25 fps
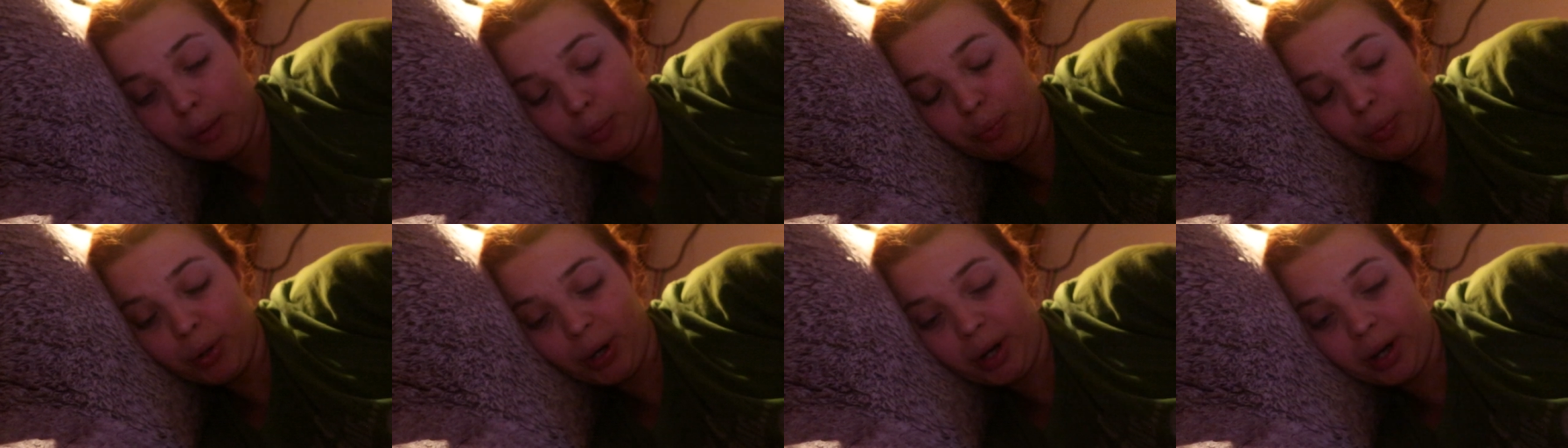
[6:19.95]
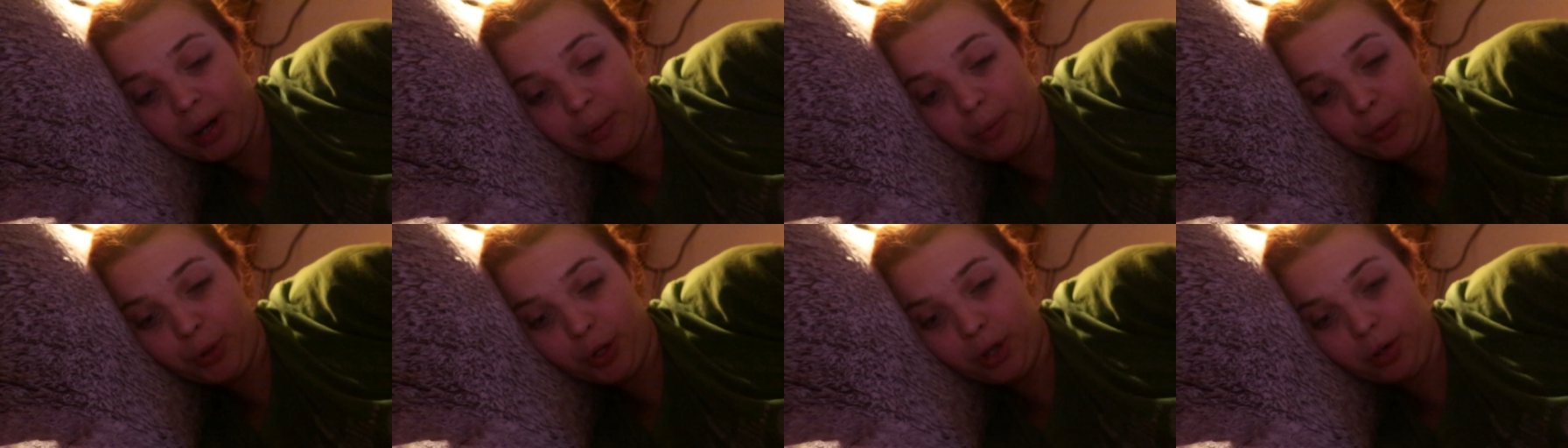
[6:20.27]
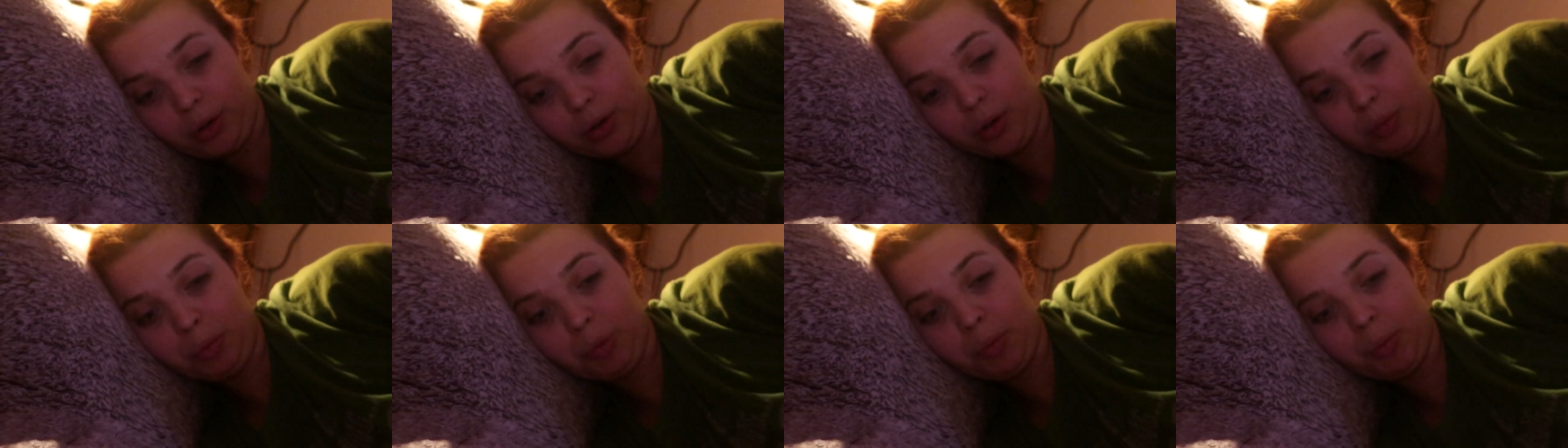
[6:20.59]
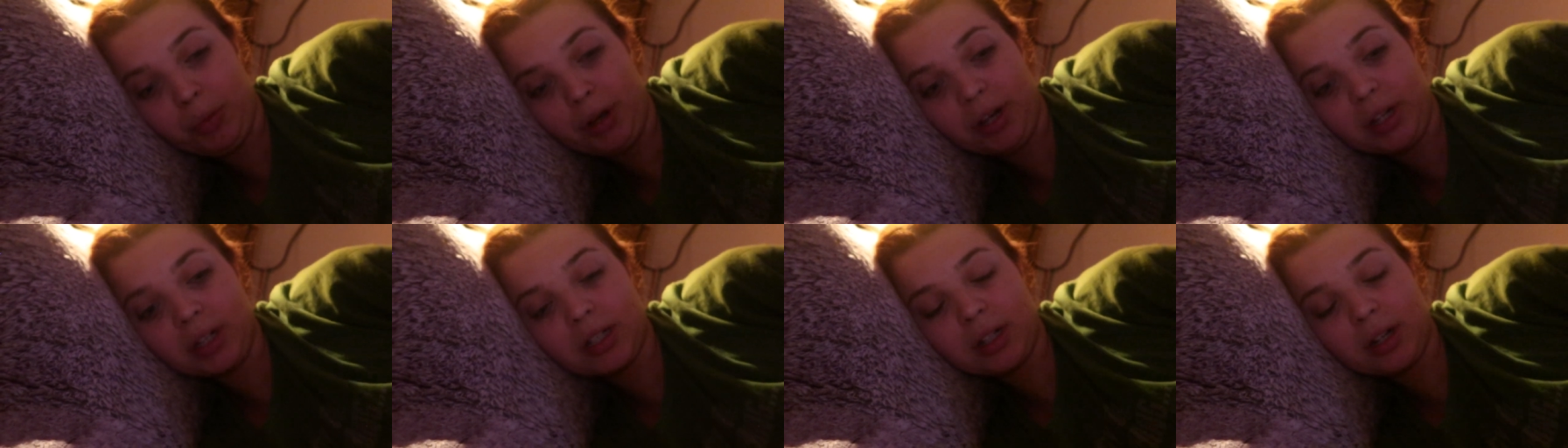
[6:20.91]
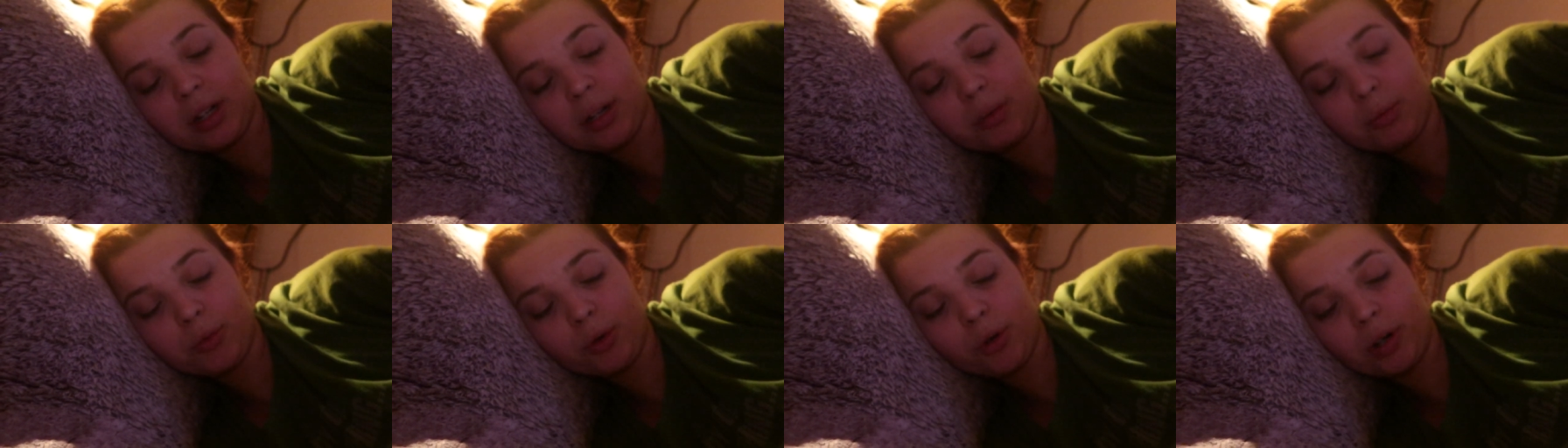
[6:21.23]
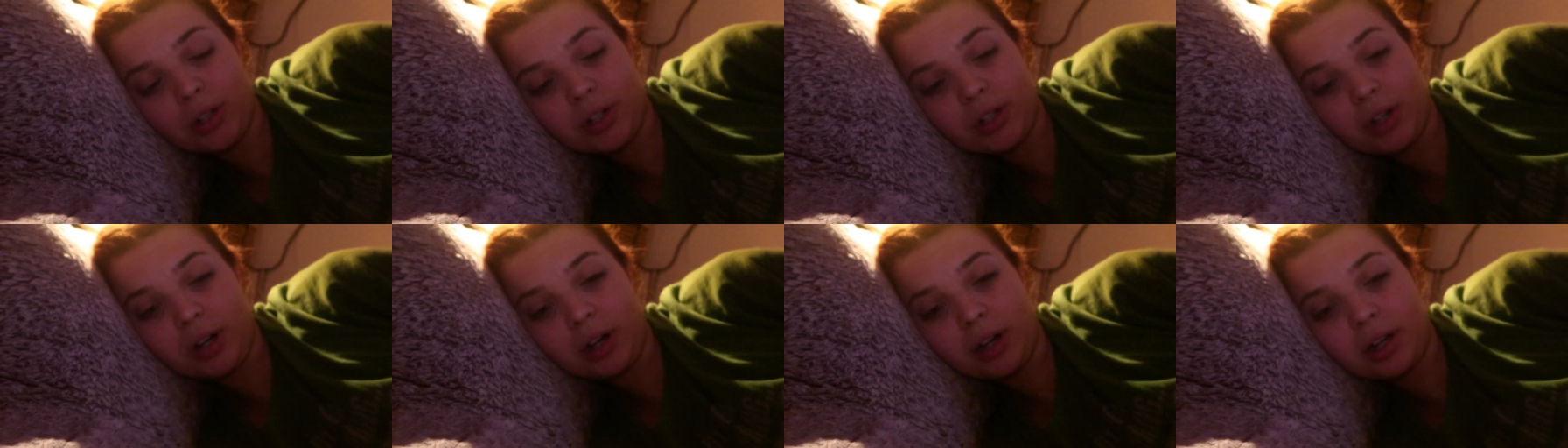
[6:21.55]
but I'm curled up in bed. I'm
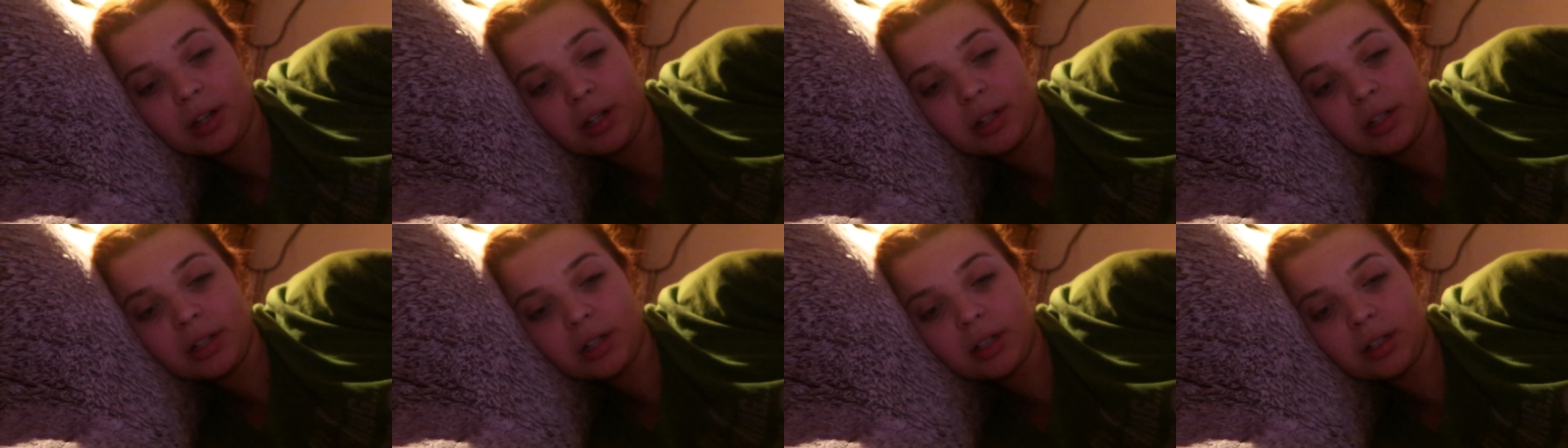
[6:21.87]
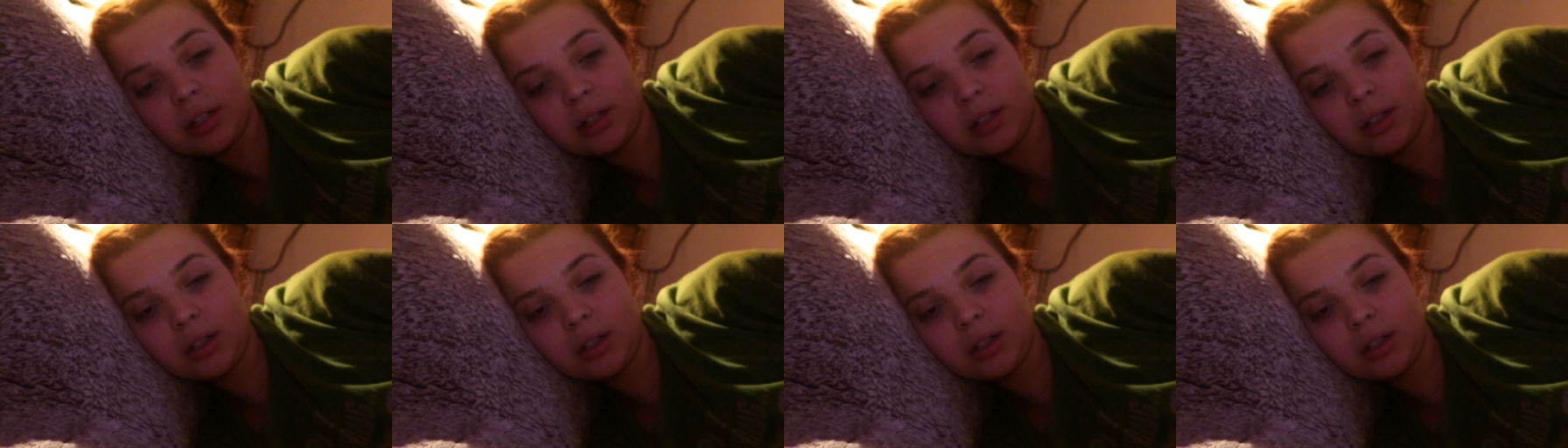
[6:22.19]
quite tired.